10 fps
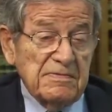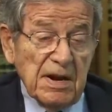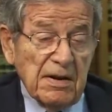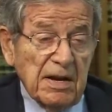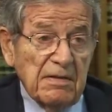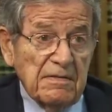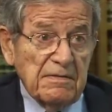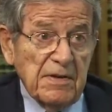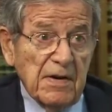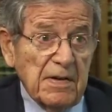very, about the
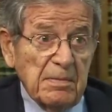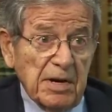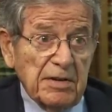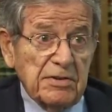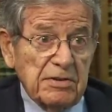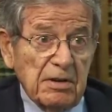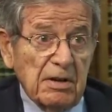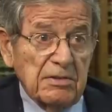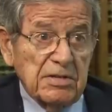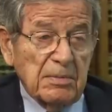separation of powers. on uh,
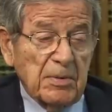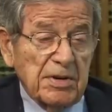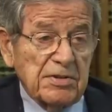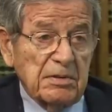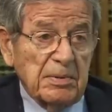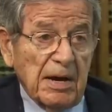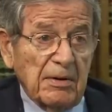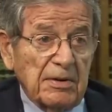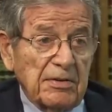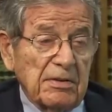separation of
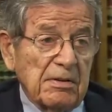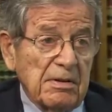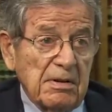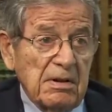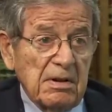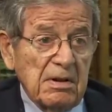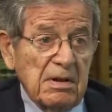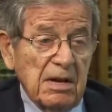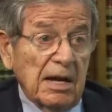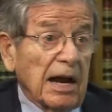powers.
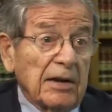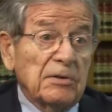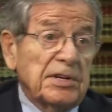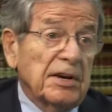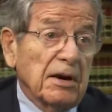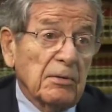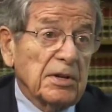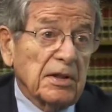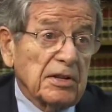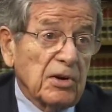And, and uh, I don't care
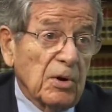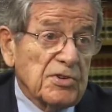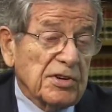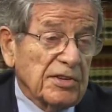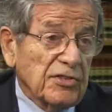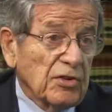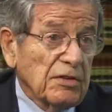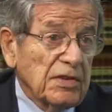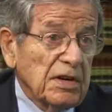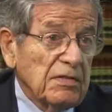whether the courts are
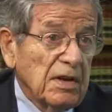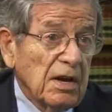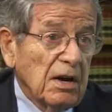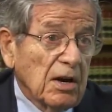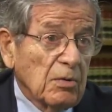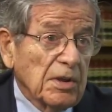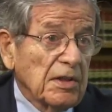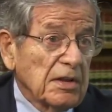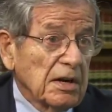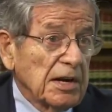conservative or whether
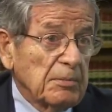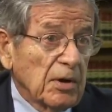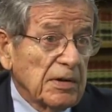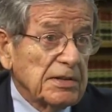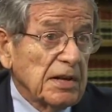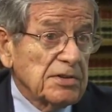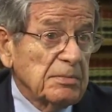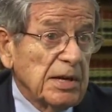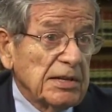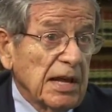they're liberal. It doesn't
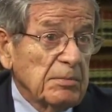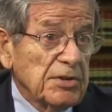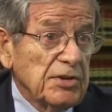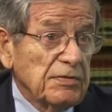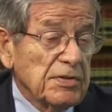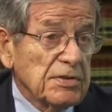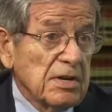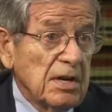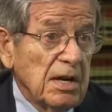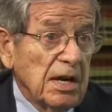make that much difference.
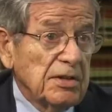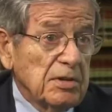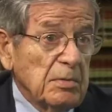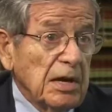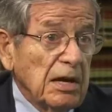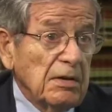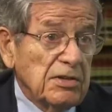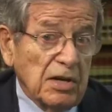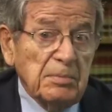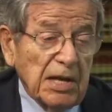And to me,
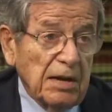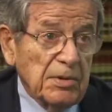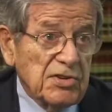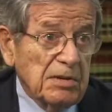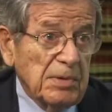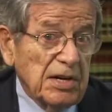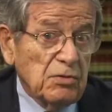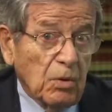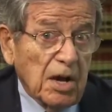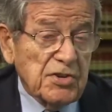someday when somebody's
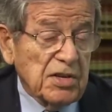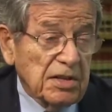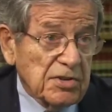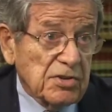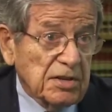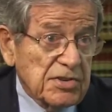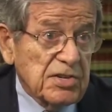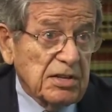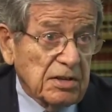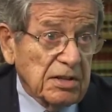watching this and
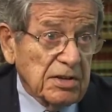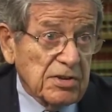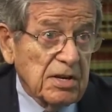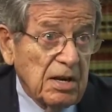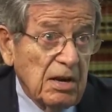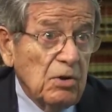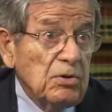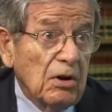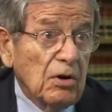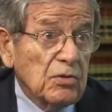listening to this, who
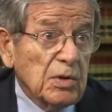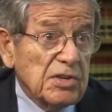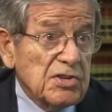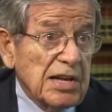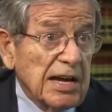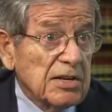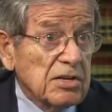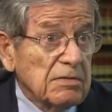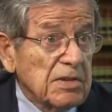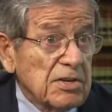knows what the status
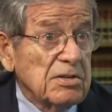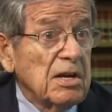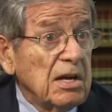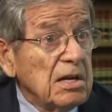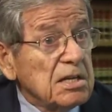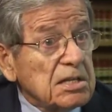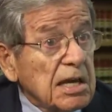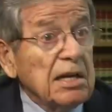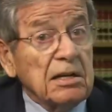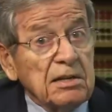of this
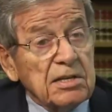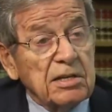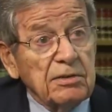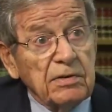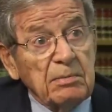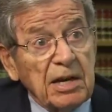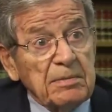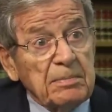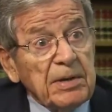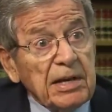state and this country
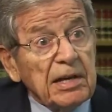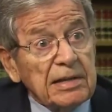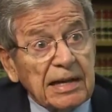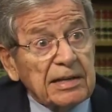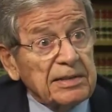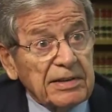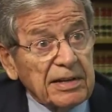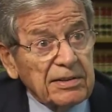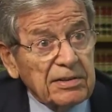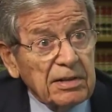might be in that,
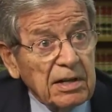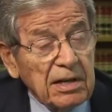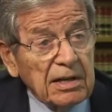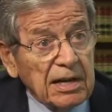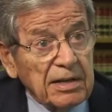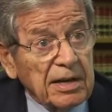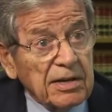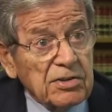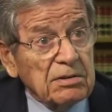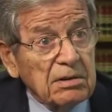in that
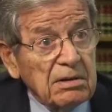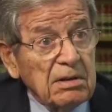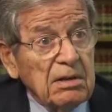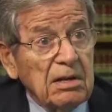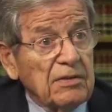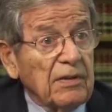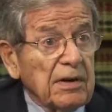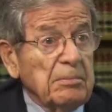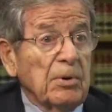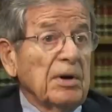connection. It's
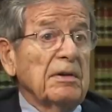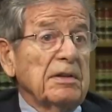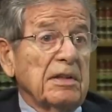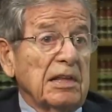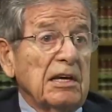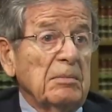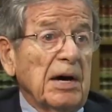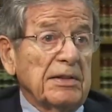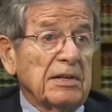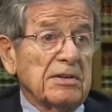very important to think
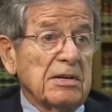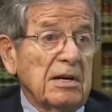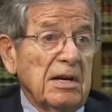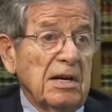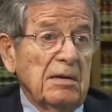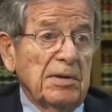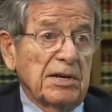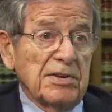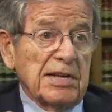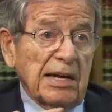about this
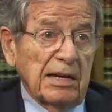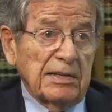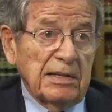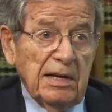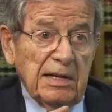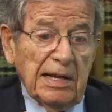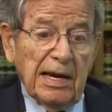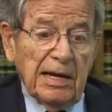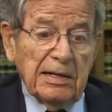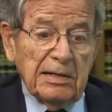because that, that,